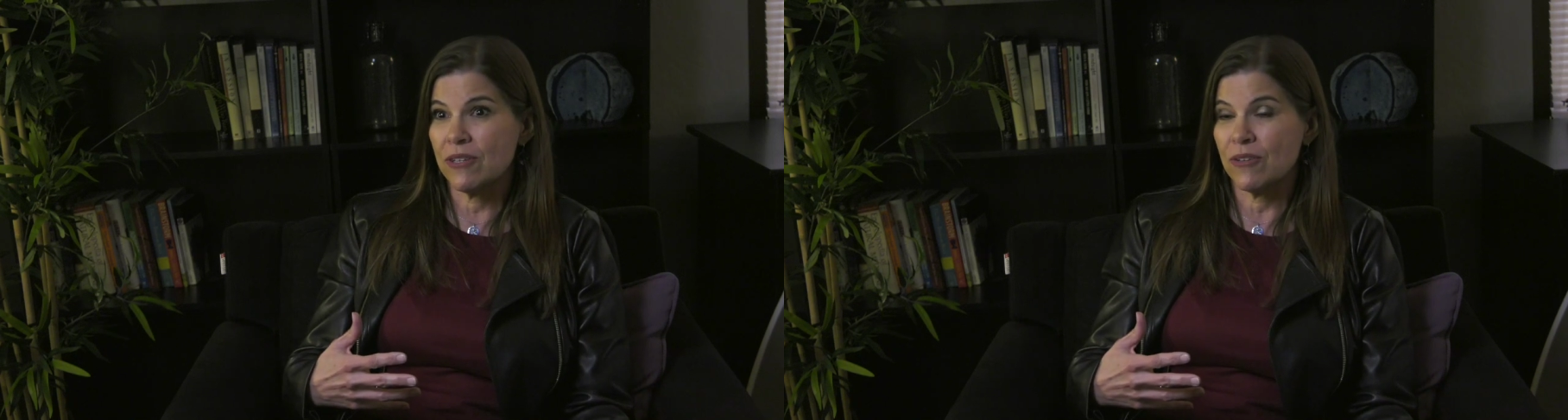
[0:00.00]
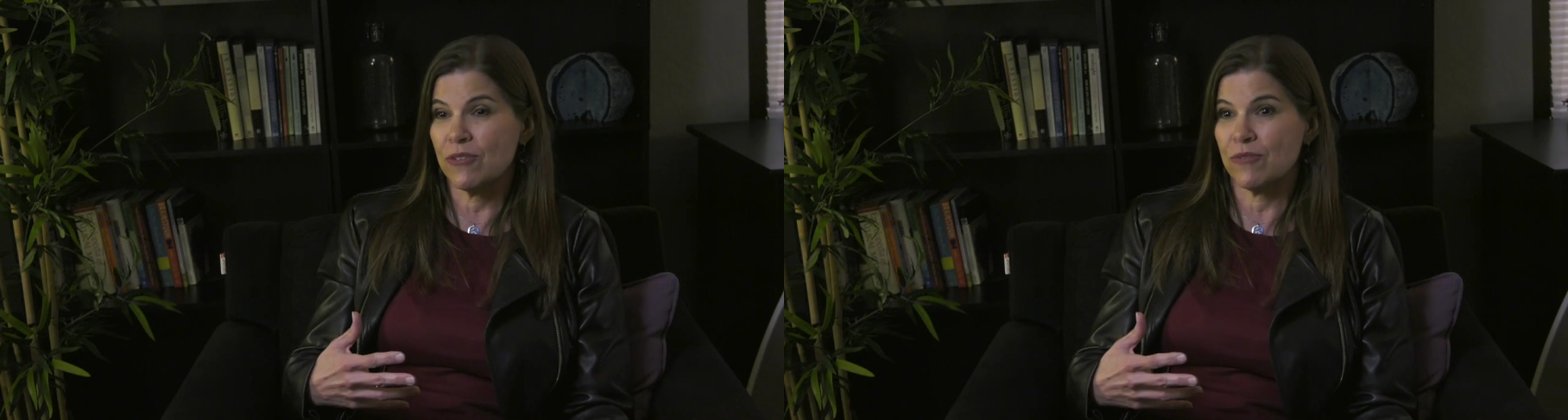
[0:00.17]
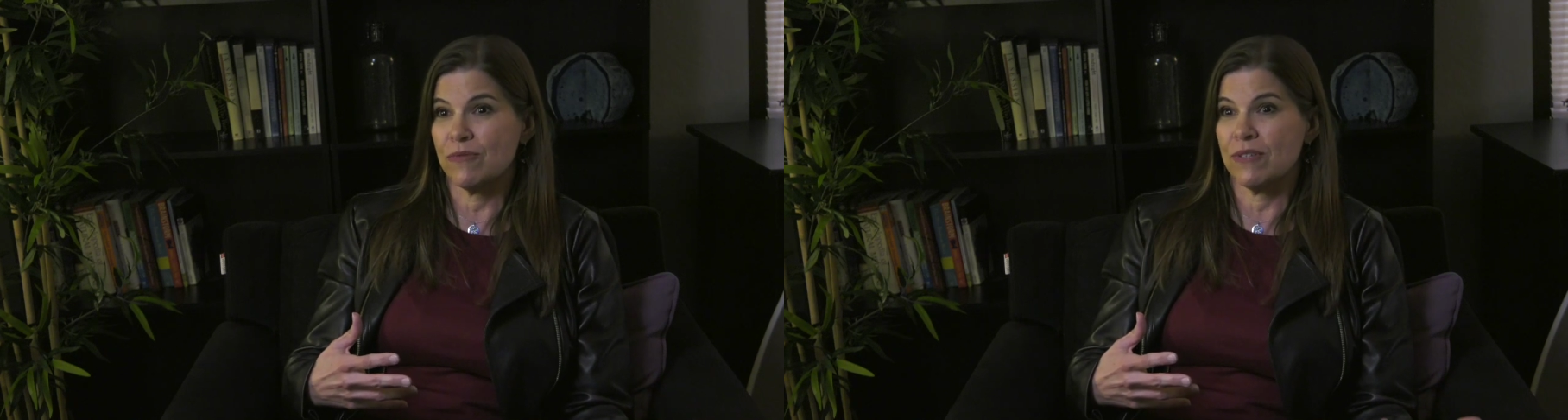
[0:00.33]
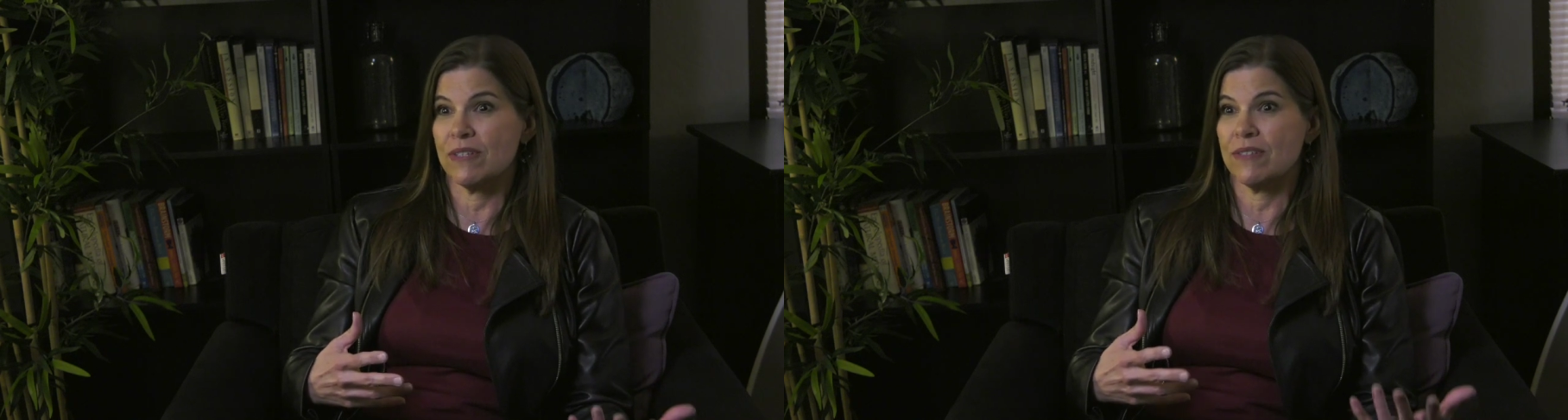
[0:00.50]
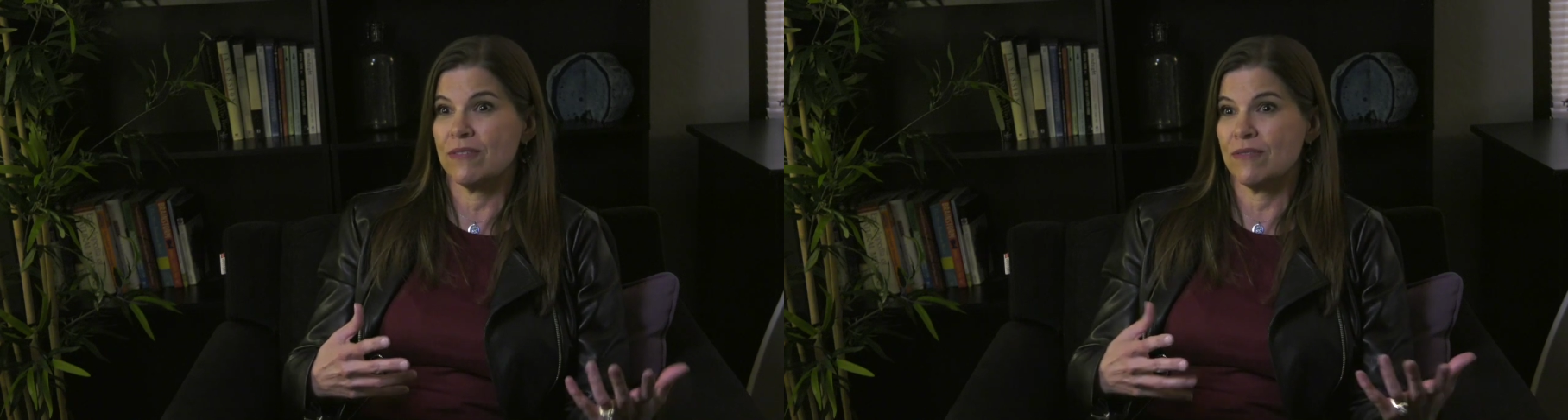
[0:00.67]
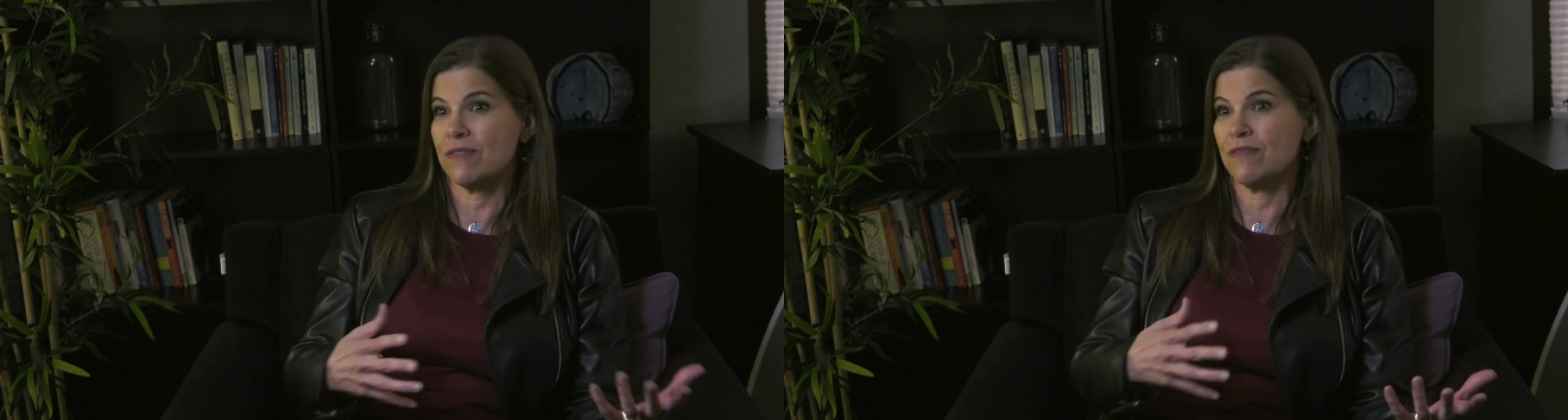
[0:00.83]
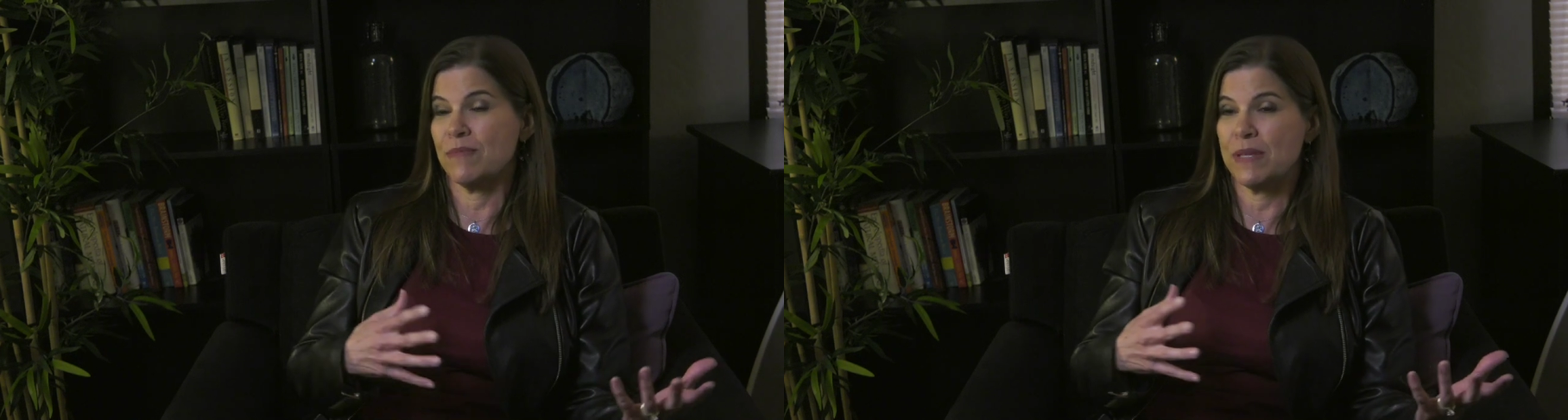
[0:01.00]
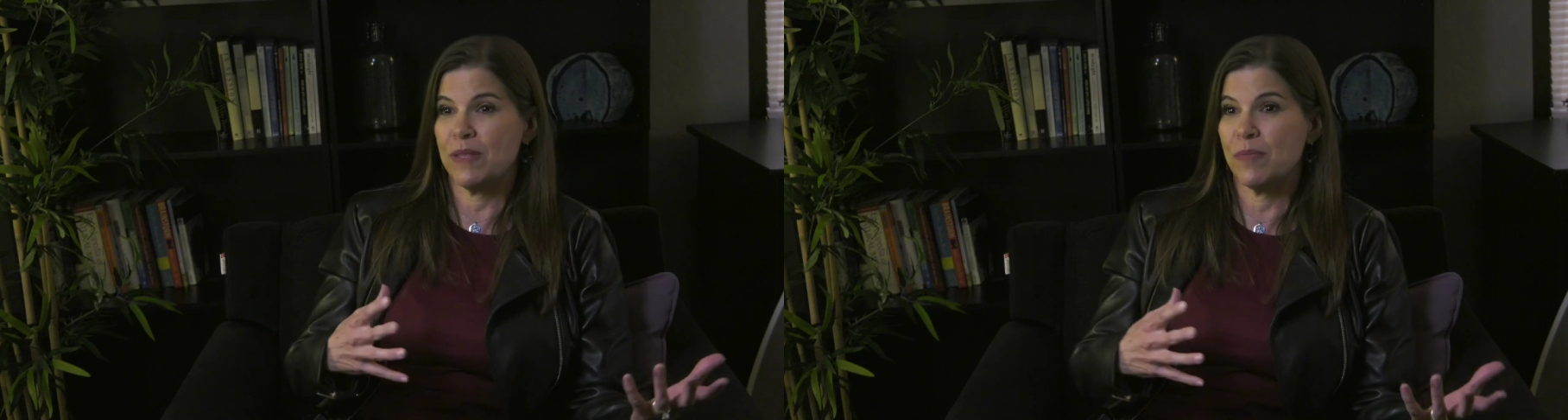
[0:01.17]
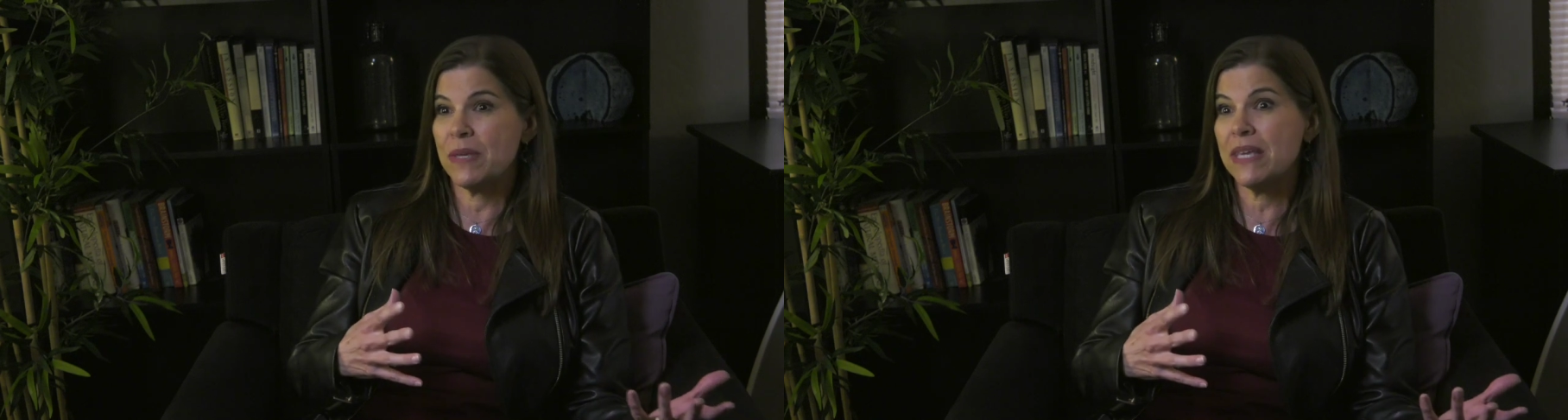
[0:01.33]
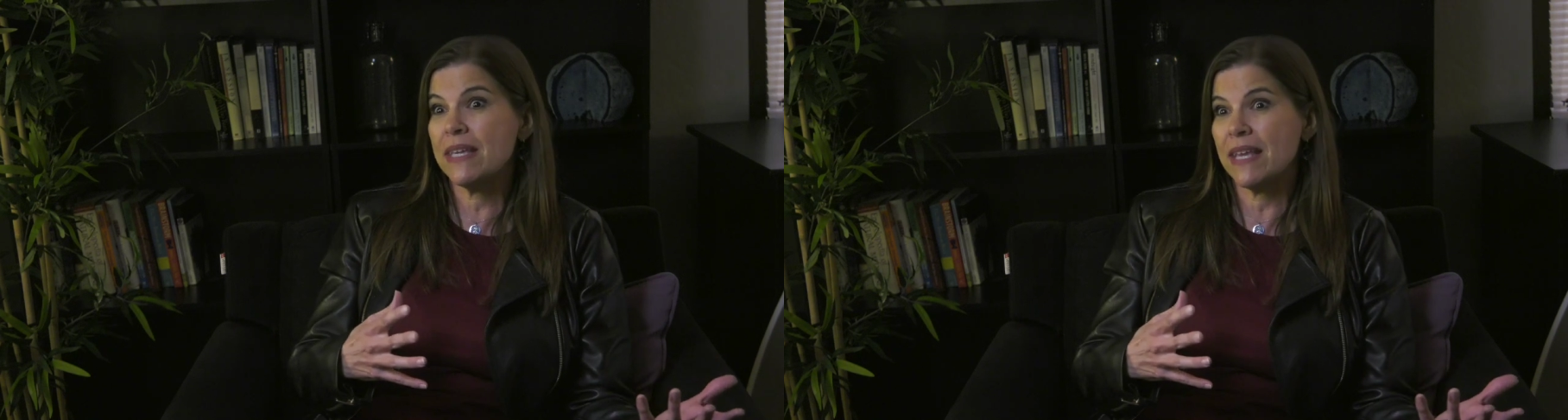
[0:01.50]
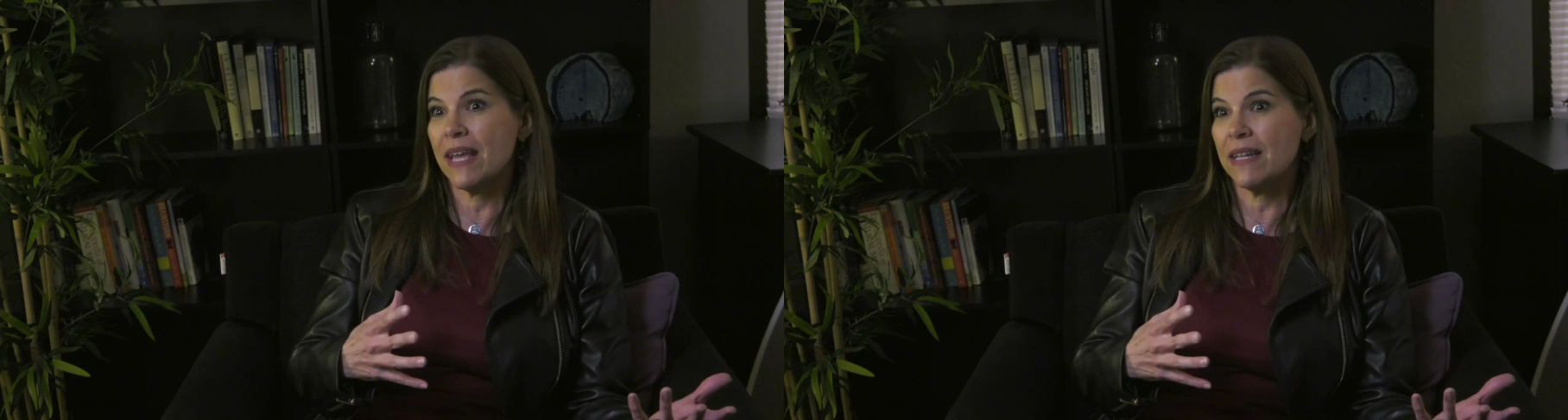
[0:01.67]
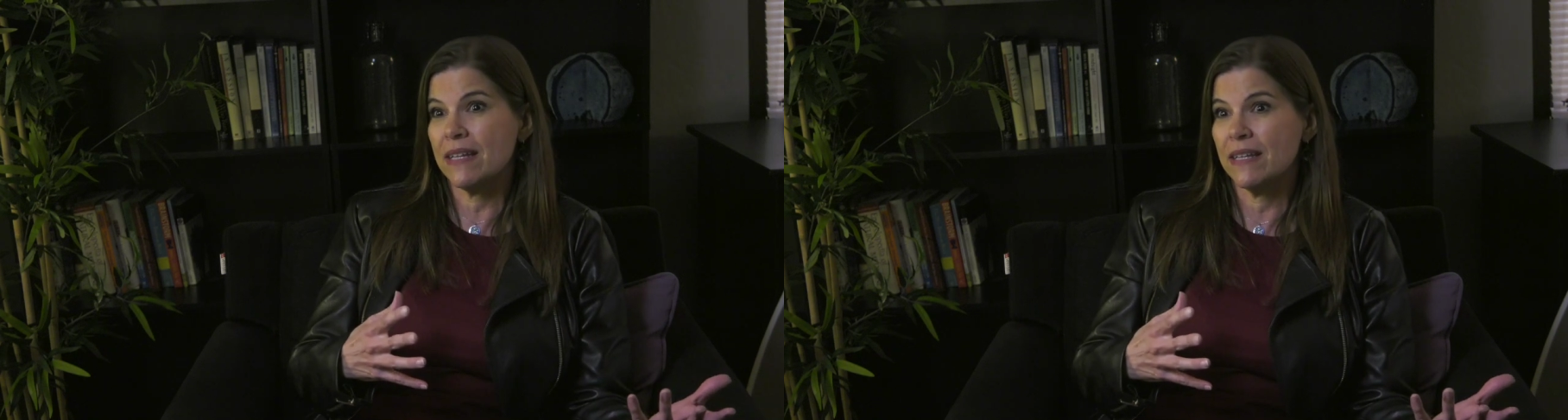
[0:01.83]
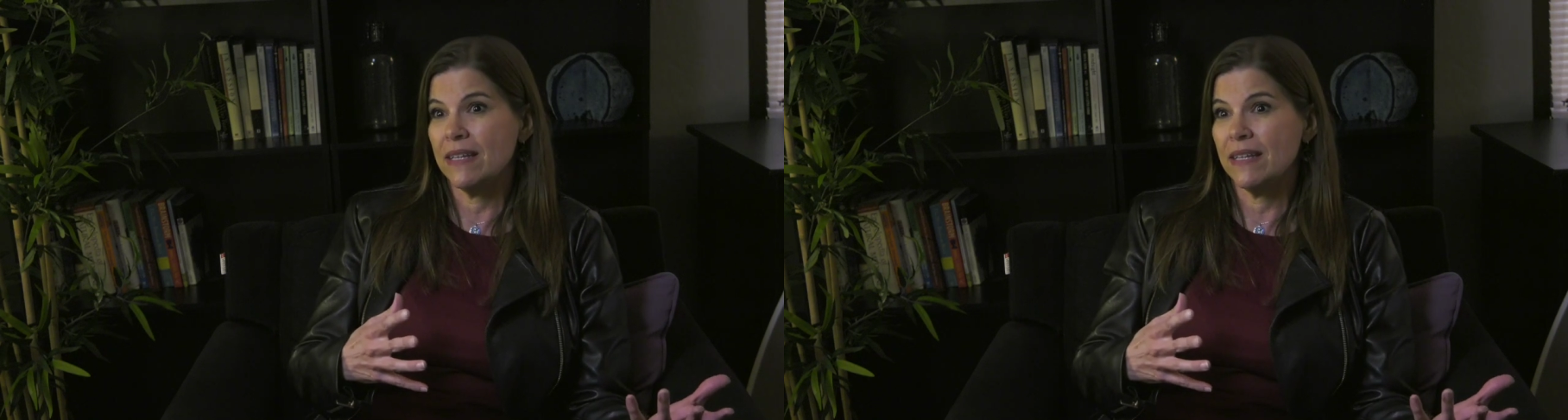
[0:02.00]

is really sort of be the beacon.